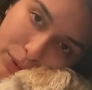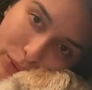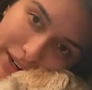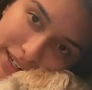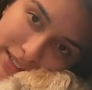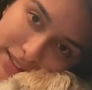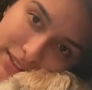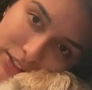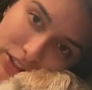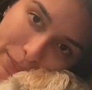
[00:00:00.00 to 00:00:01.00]
boys
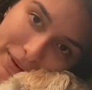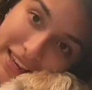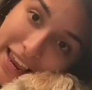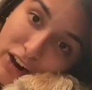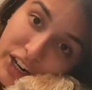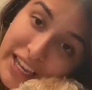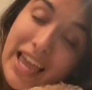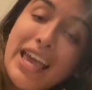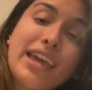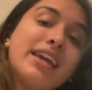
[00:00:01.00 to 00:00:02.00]
to the PARK
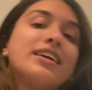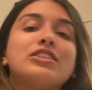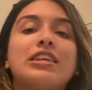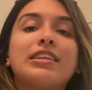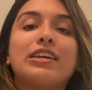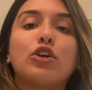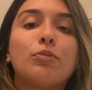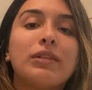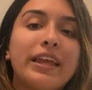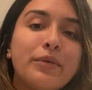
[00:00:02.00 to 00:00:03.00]
so that they can go
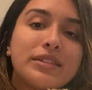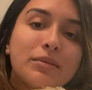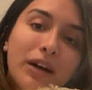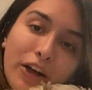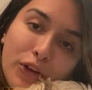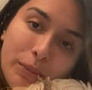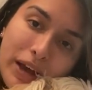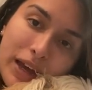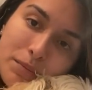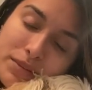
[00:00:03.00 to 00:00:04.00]
play with some other
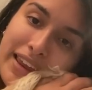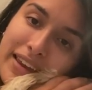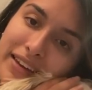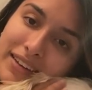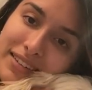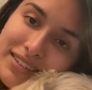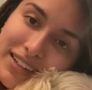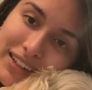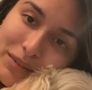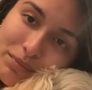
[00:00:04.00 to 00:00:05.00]
pups and
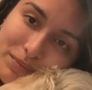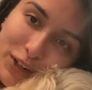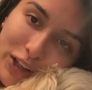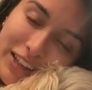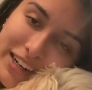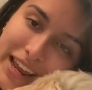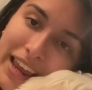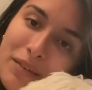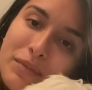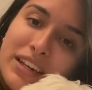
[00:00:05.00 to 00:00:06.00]
call it a
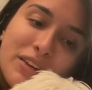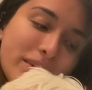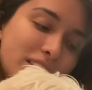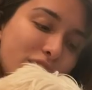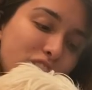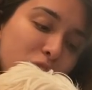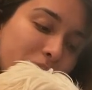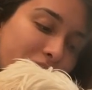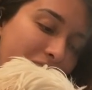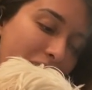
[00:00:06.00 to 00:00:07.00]
day. Gonna give myself a little bit
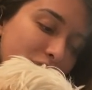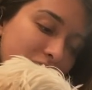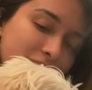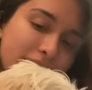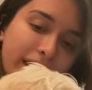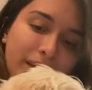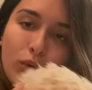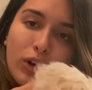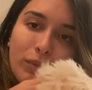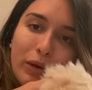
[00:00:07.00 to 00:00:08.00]
of a half day today.
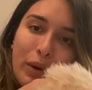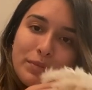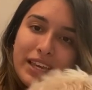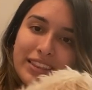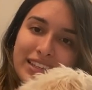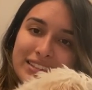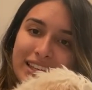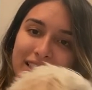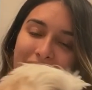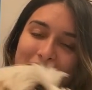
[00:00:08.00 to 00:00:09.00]
Work on my website, things
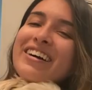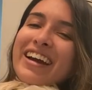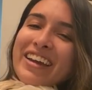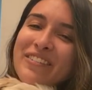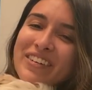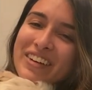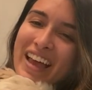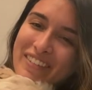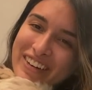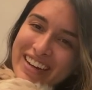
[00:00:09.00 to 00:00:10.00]
like that. All right, well
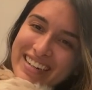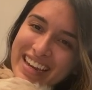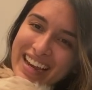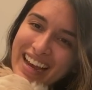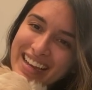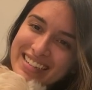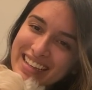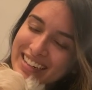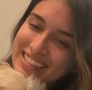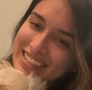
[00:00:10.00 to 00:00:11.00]
have a great day, guys, and
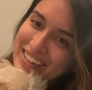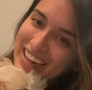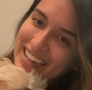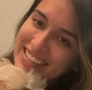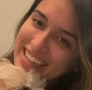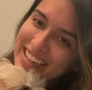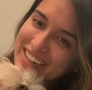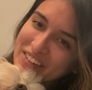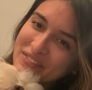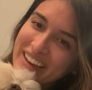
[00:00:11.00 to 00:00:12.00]
I'll see you guys
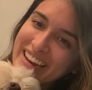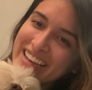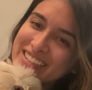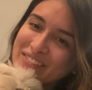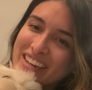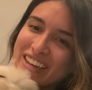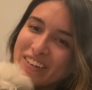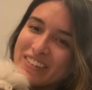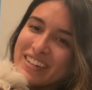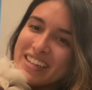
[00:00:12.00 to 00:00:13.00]
in my next
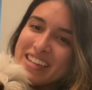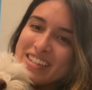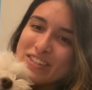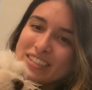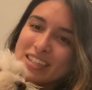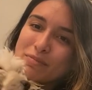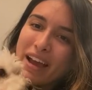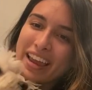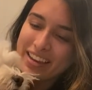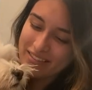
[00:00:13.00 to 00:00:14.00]
video. Duke says
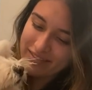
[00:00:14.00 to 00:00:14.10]
bye.